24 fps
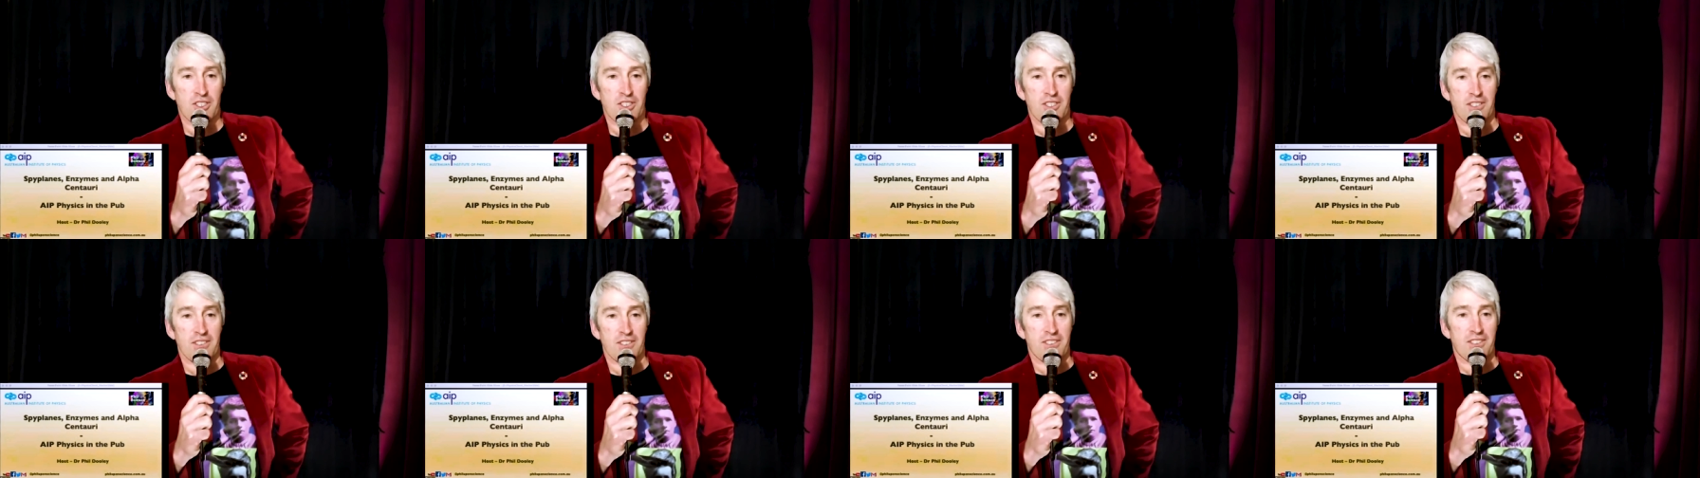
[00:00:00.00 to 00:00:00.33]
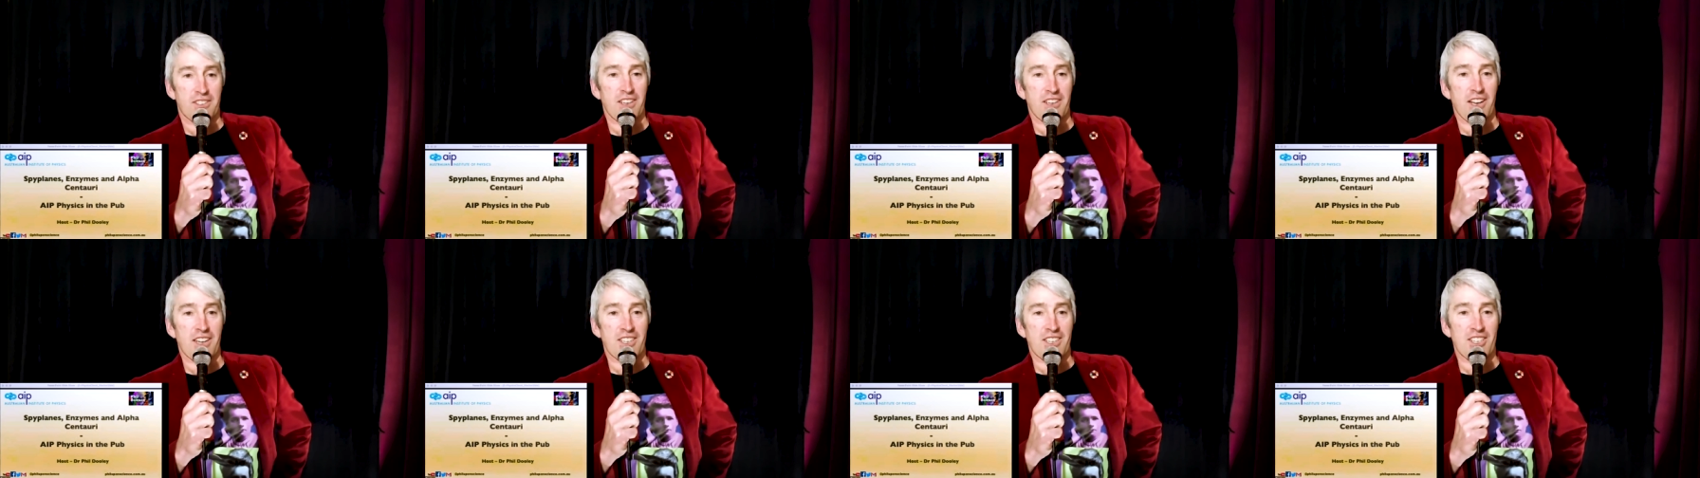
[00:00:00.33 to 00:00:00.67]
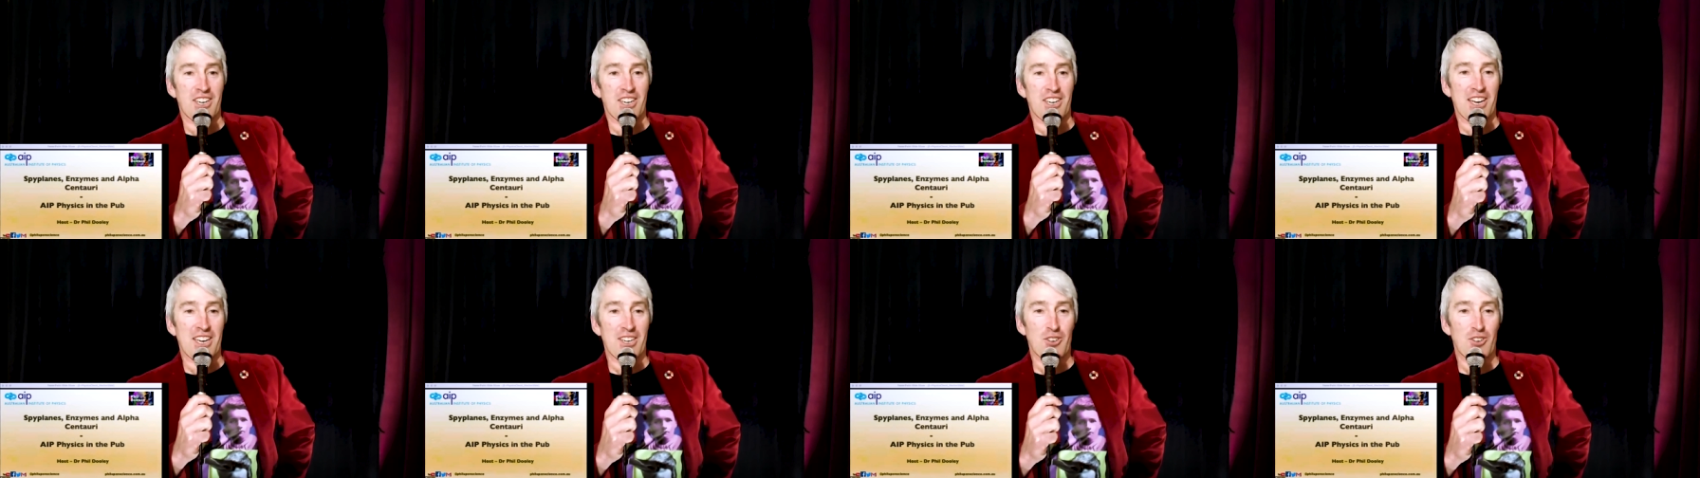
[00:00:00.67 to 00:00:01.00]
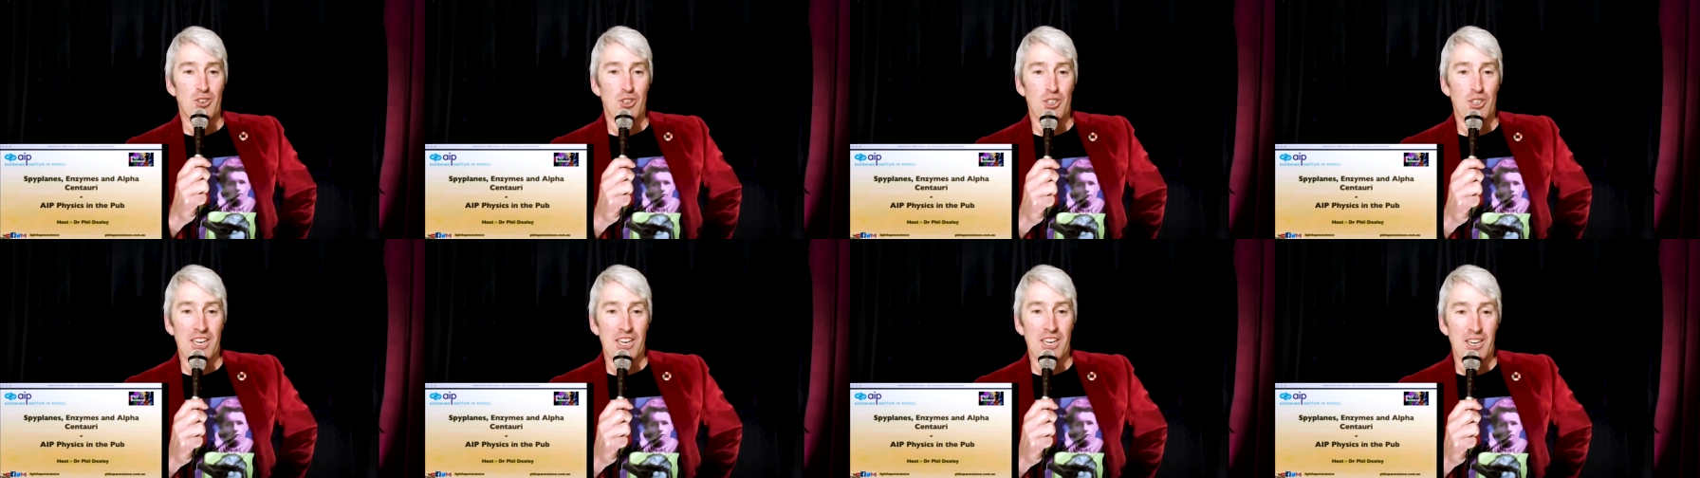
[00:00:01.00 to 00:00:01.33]
an interesting debate,
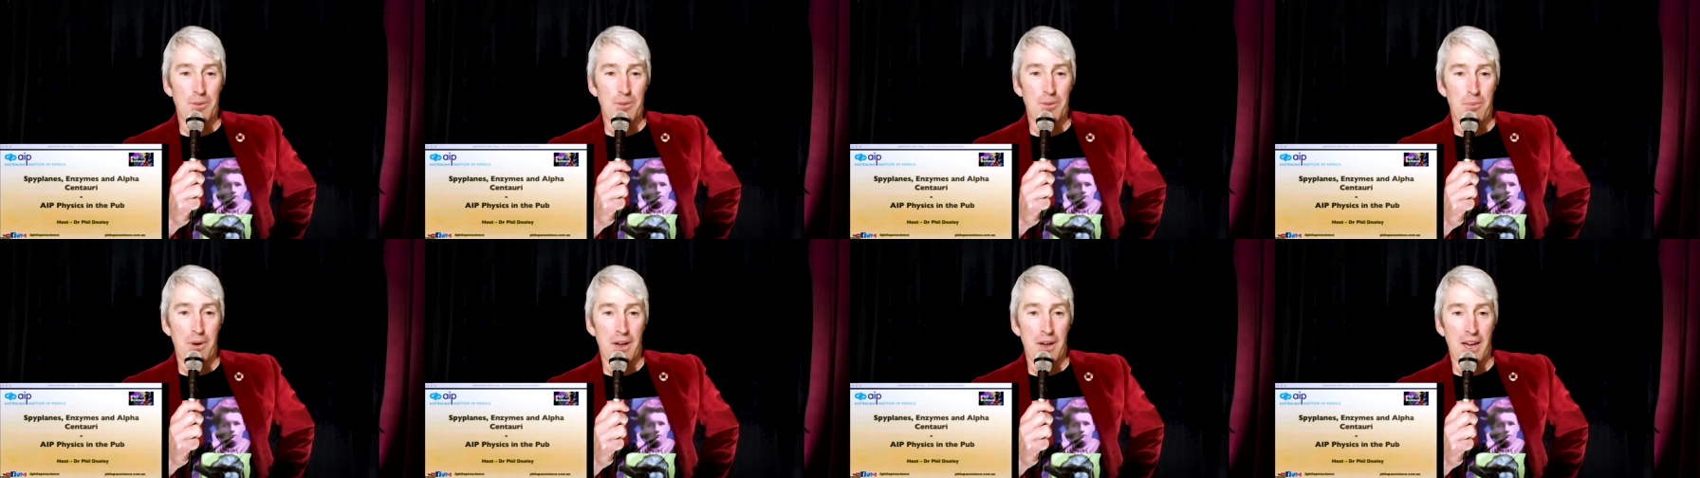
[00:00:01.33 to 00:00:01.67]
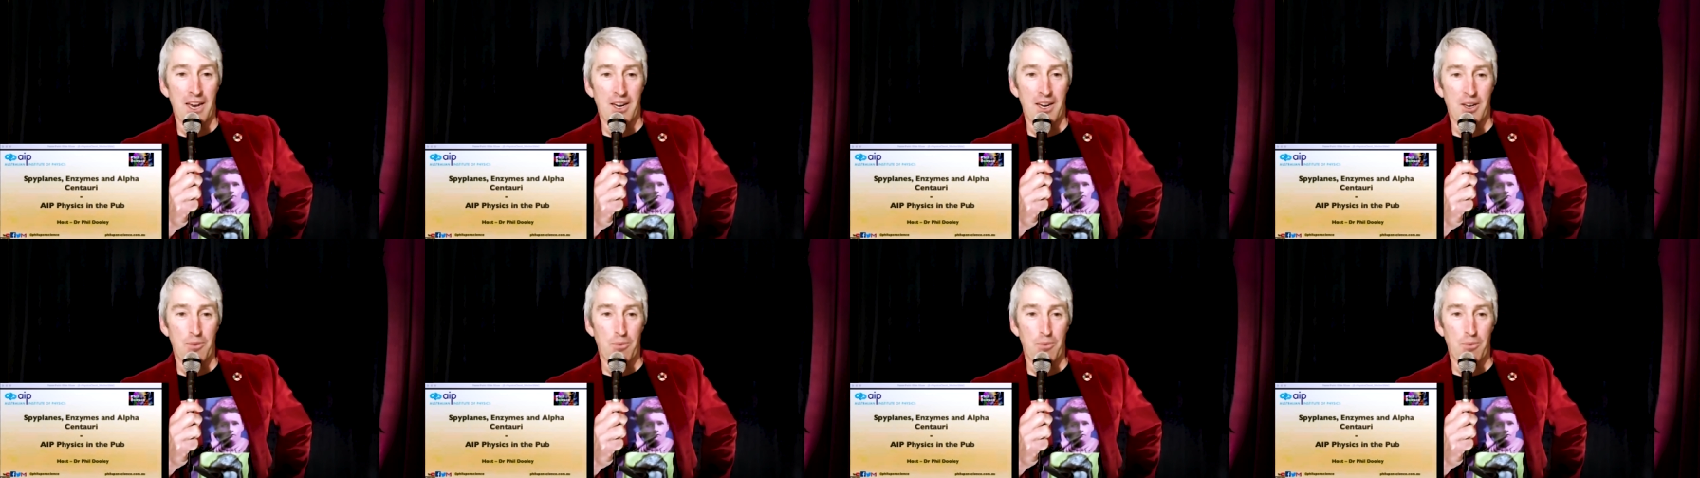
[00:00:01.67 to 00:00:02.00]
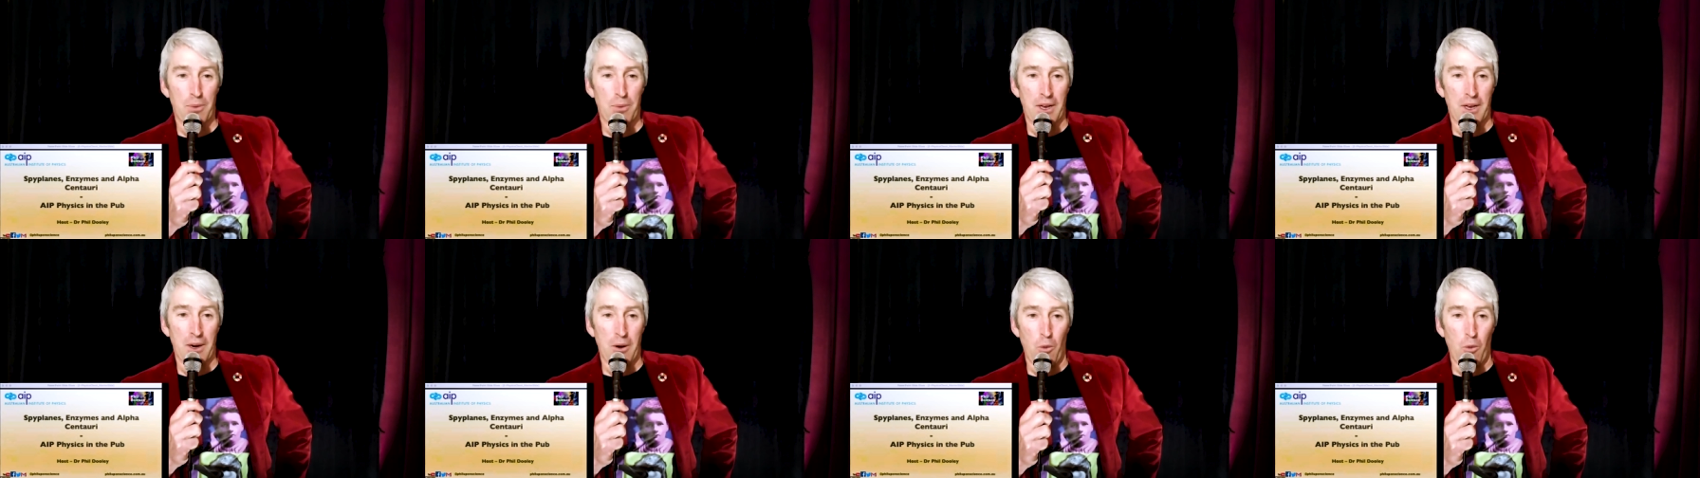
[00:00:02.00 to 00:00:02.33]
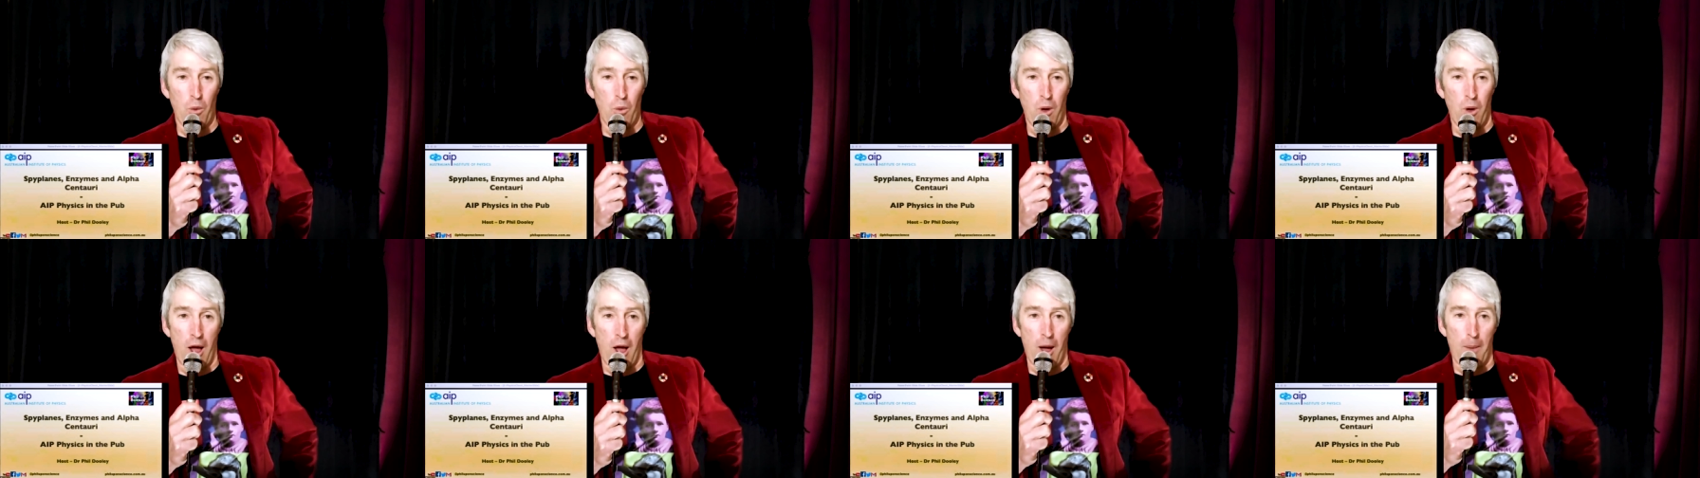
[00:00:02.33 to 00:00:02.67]
but but I'm going to
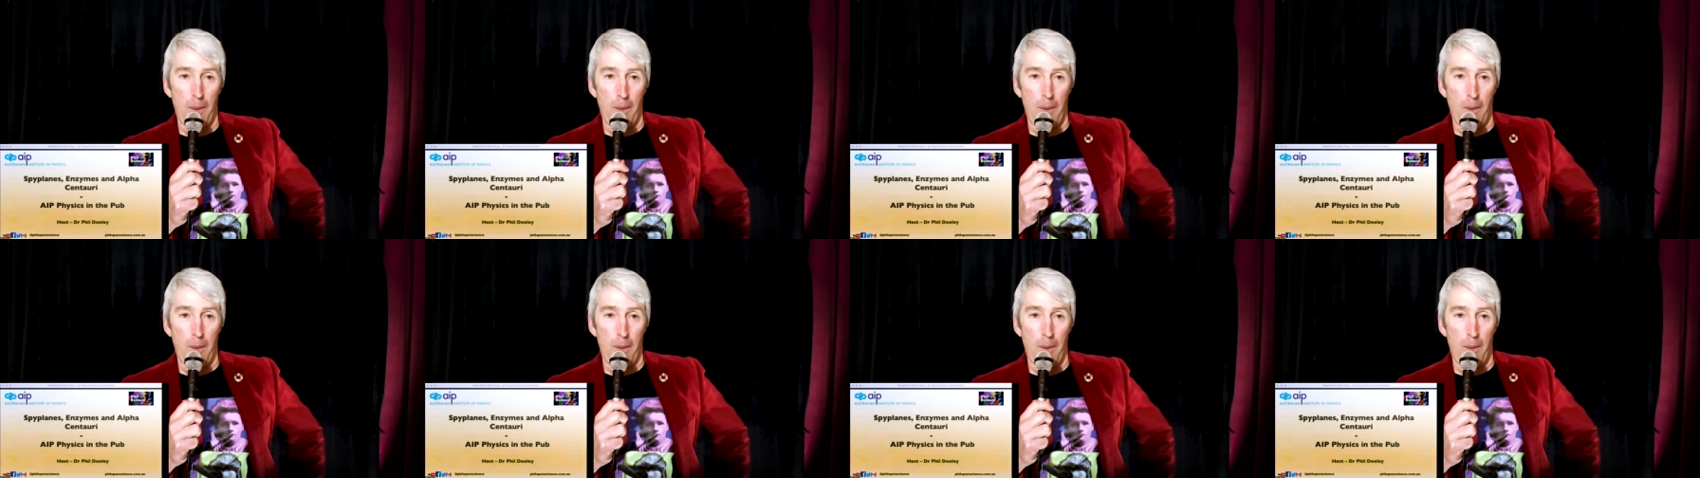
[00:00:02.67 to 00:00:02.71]
I'm going